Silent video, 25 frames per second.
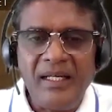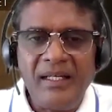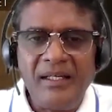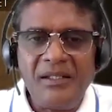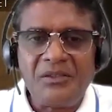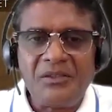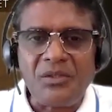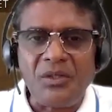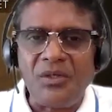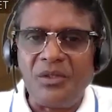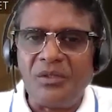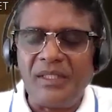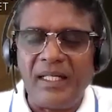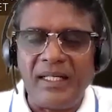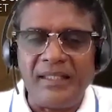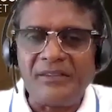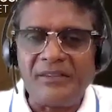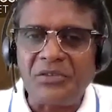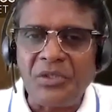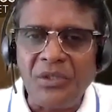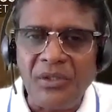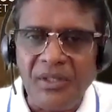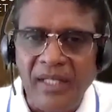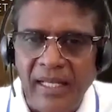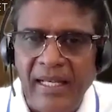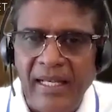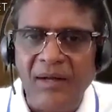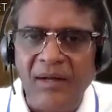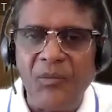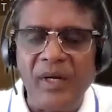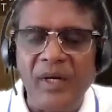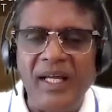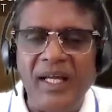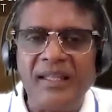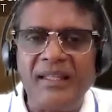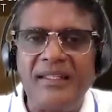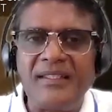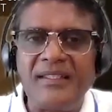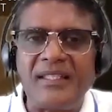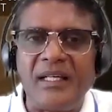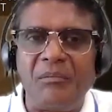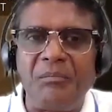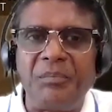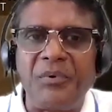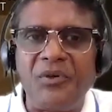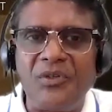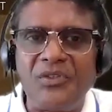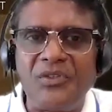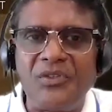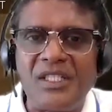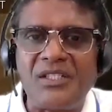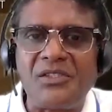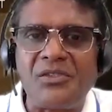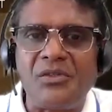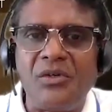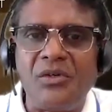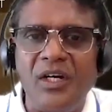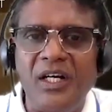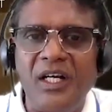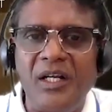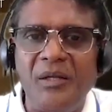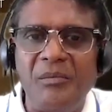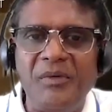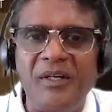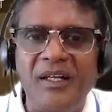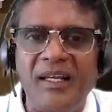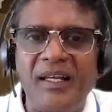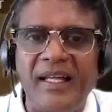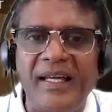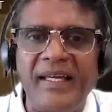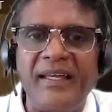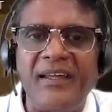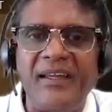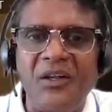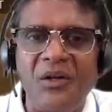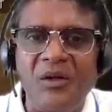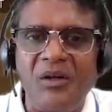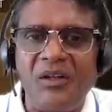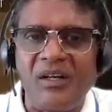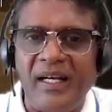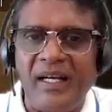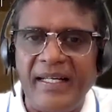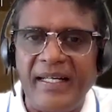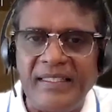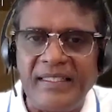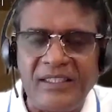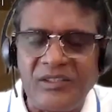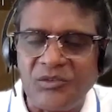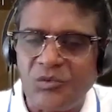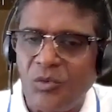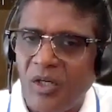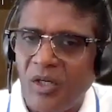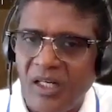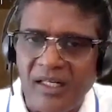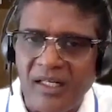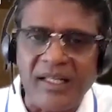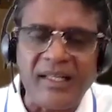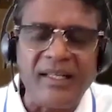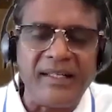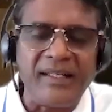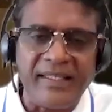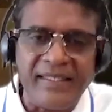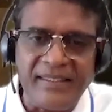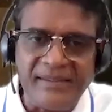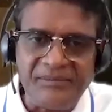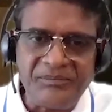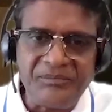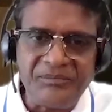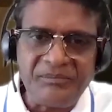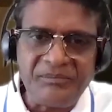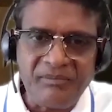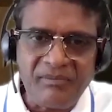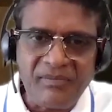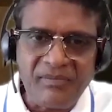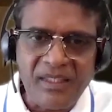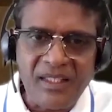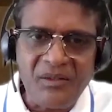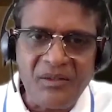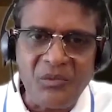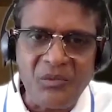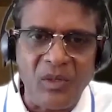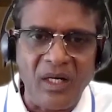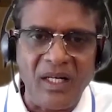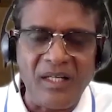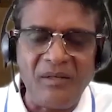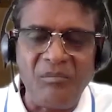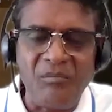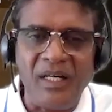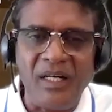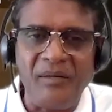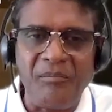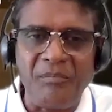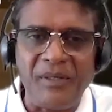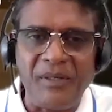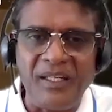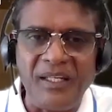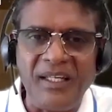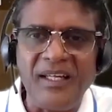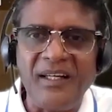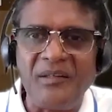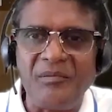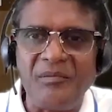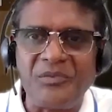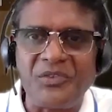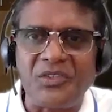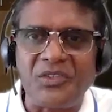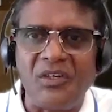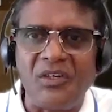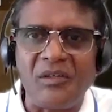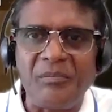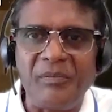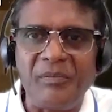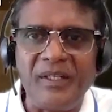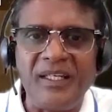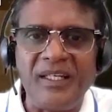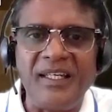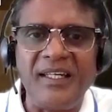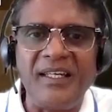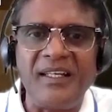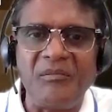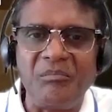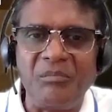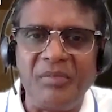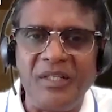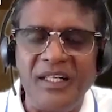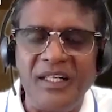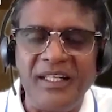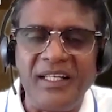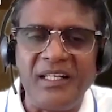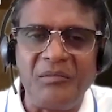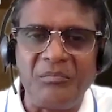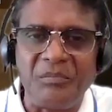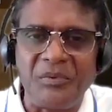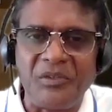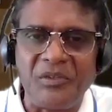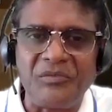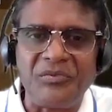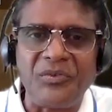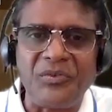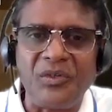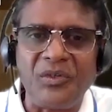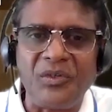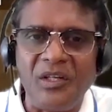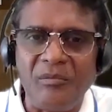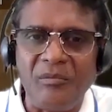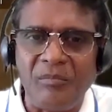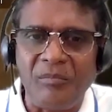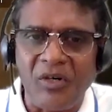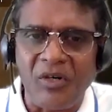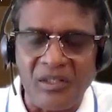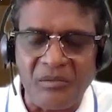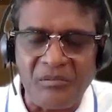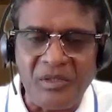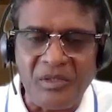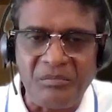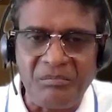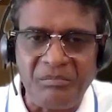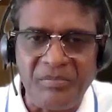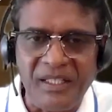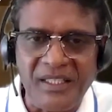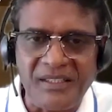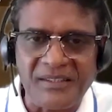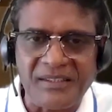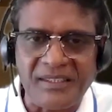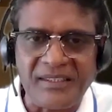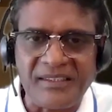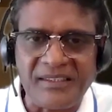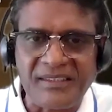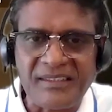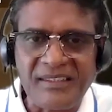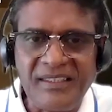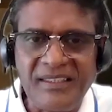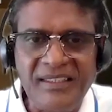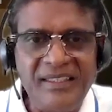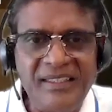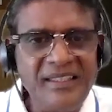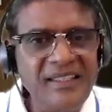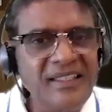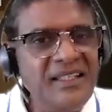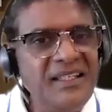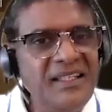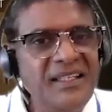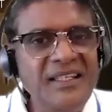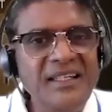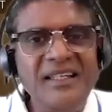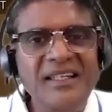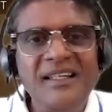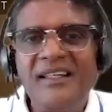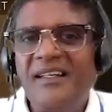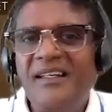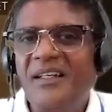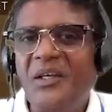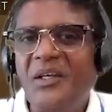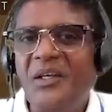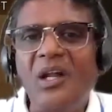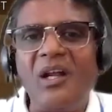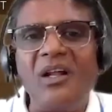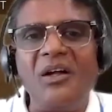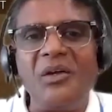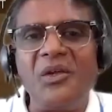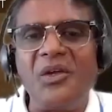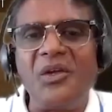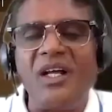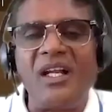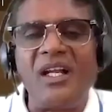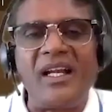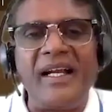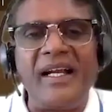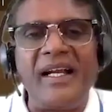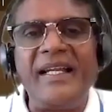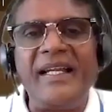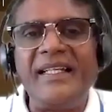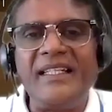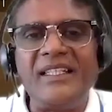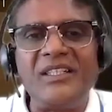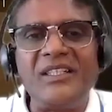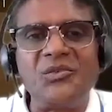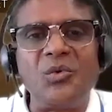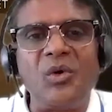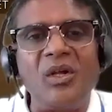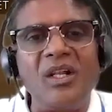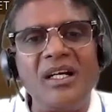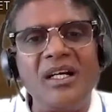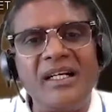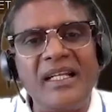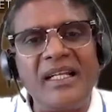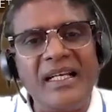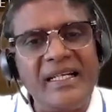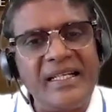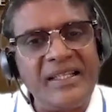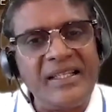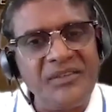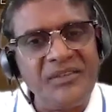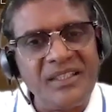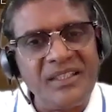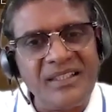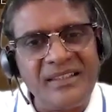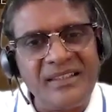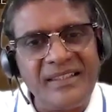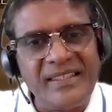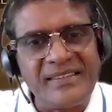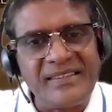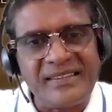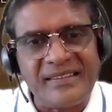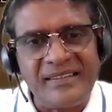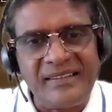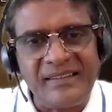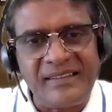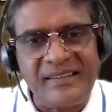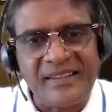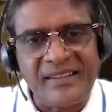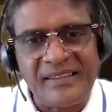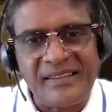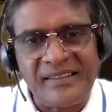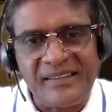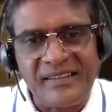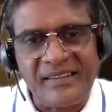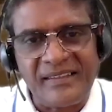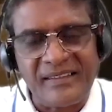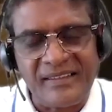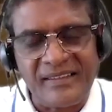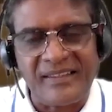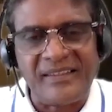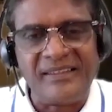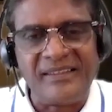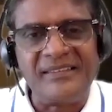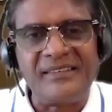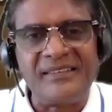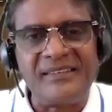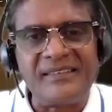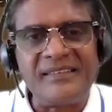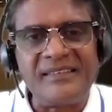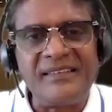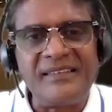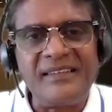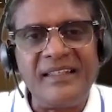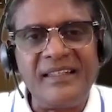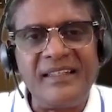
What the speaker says: So in a way, this approach is going to be like, ride this volatility. One, by picking up stock picking and building a portfolio bottom-up basis. You're riding this volatility with a decent returns.